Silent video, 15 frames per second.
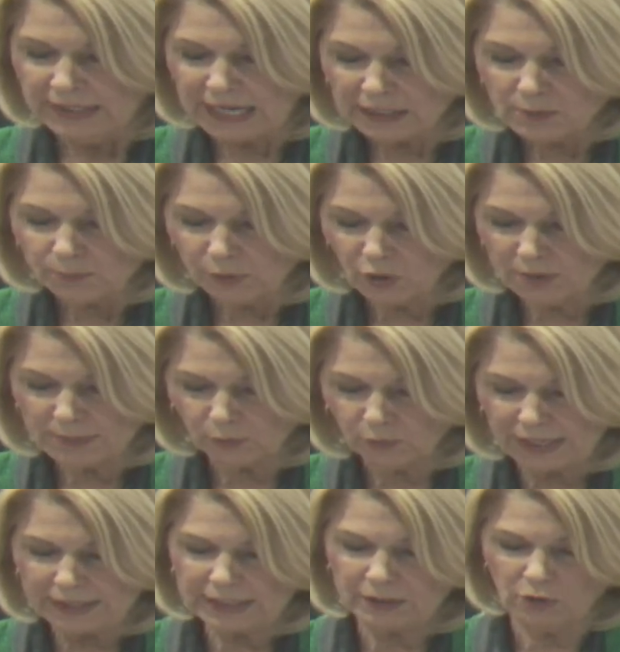The unemployment
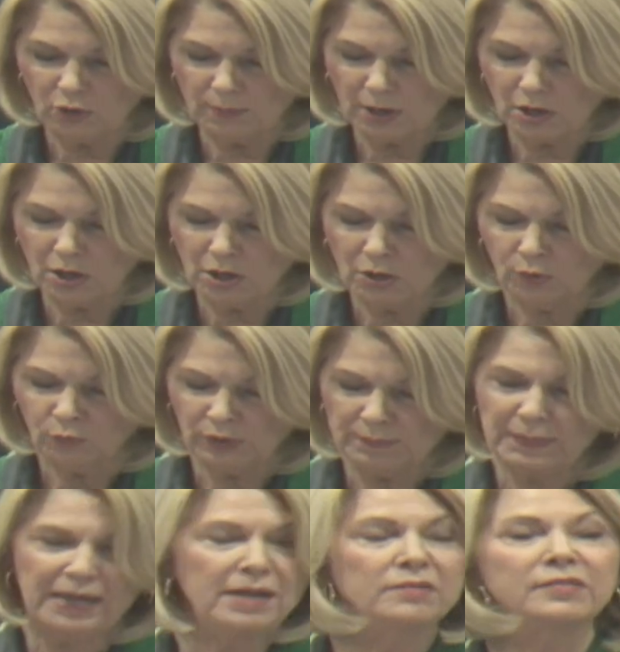rate in Omaha
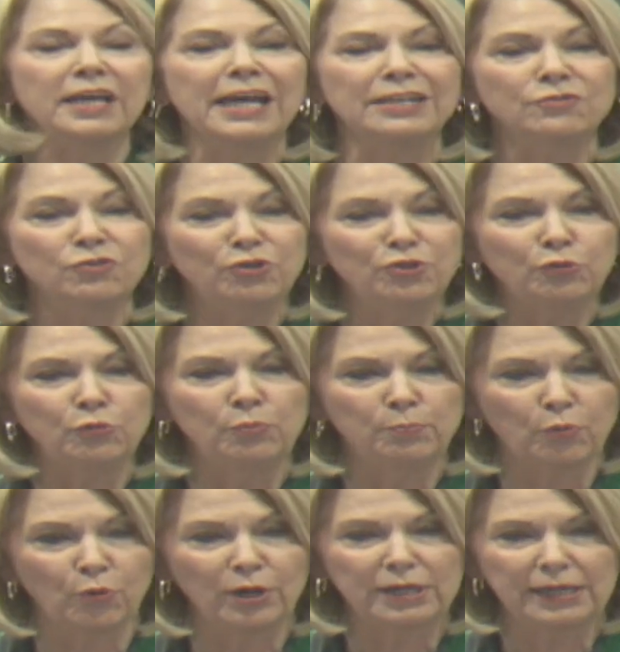remains at
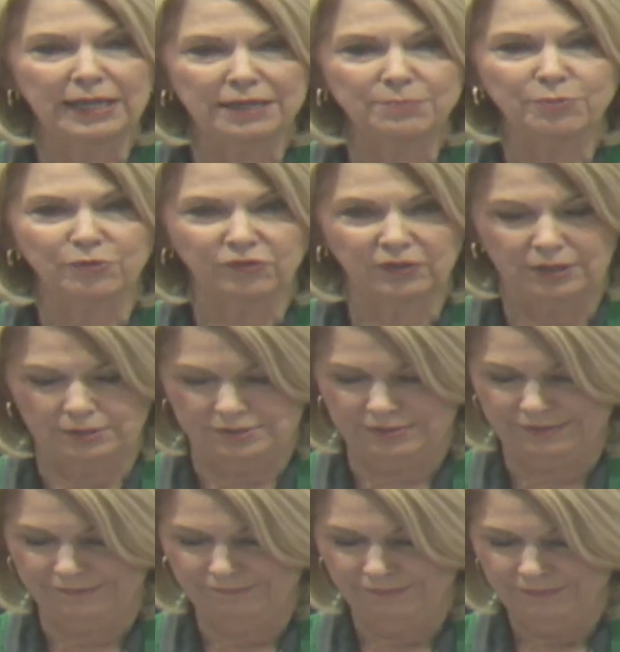2.8 percent.
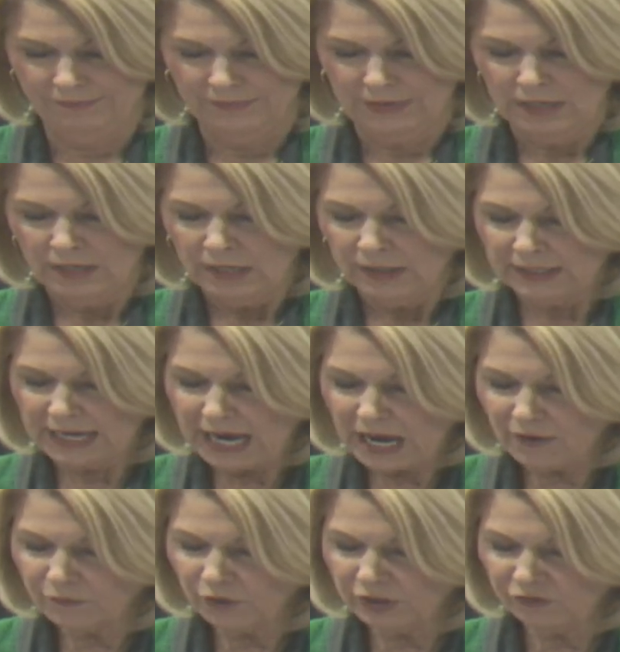The
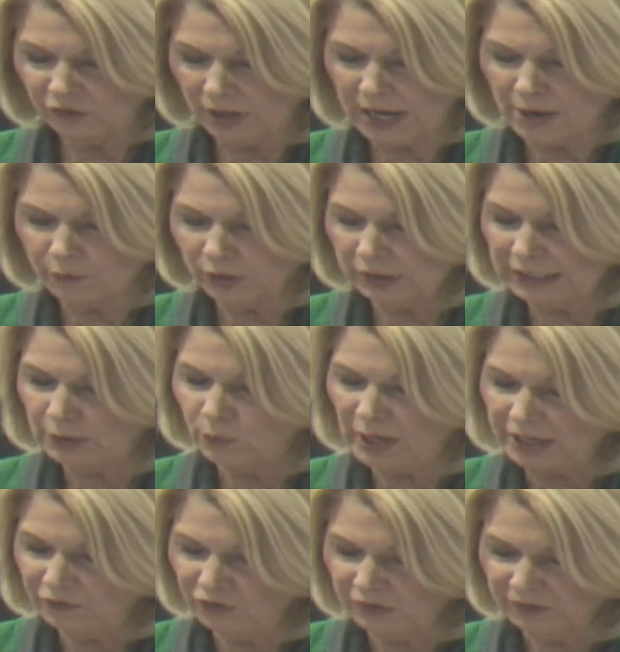average hourly
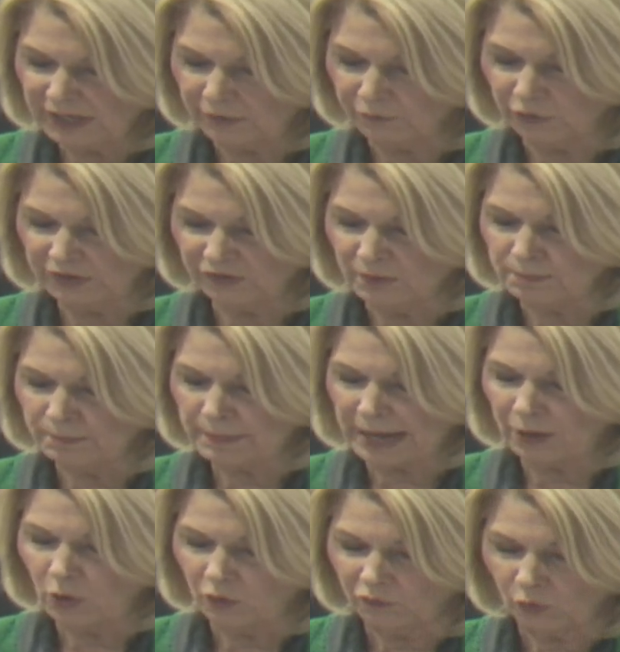wages have risen
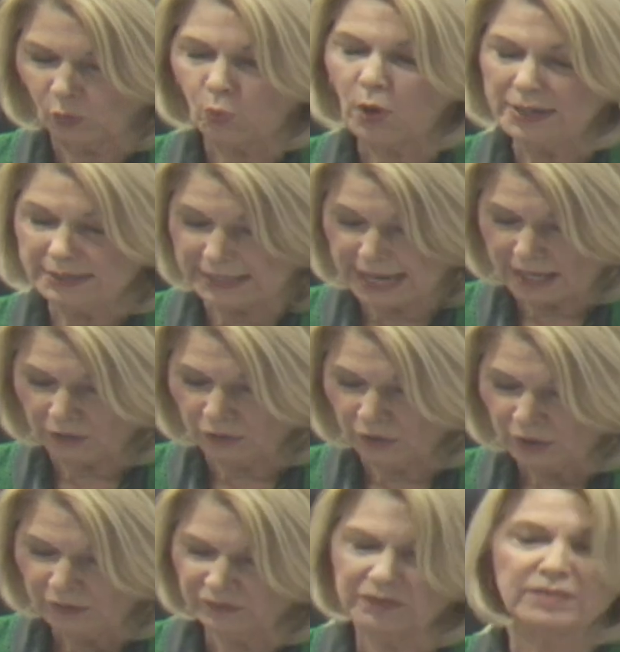by over
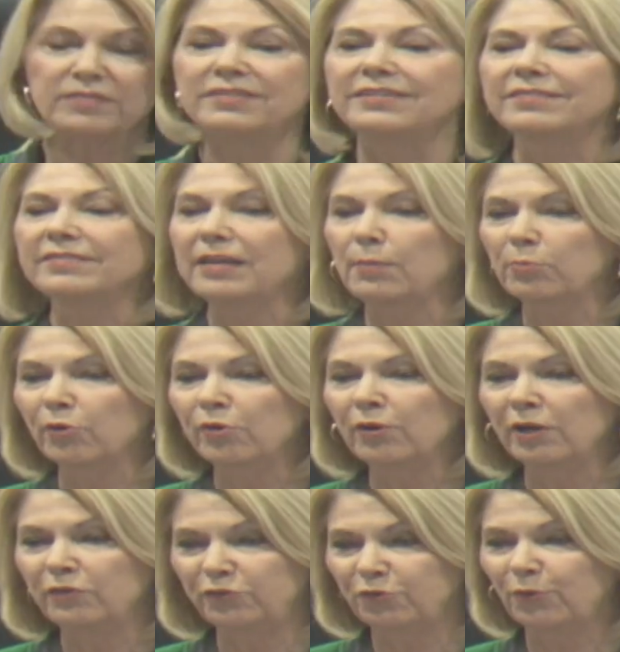$1 since December
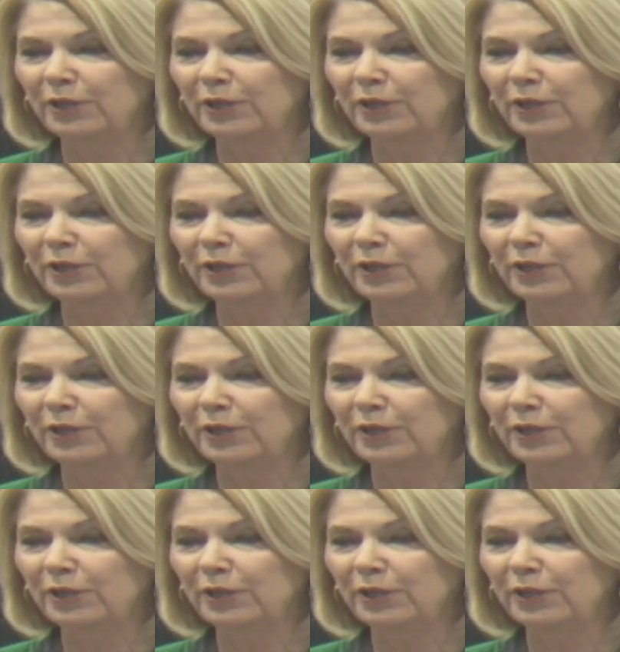of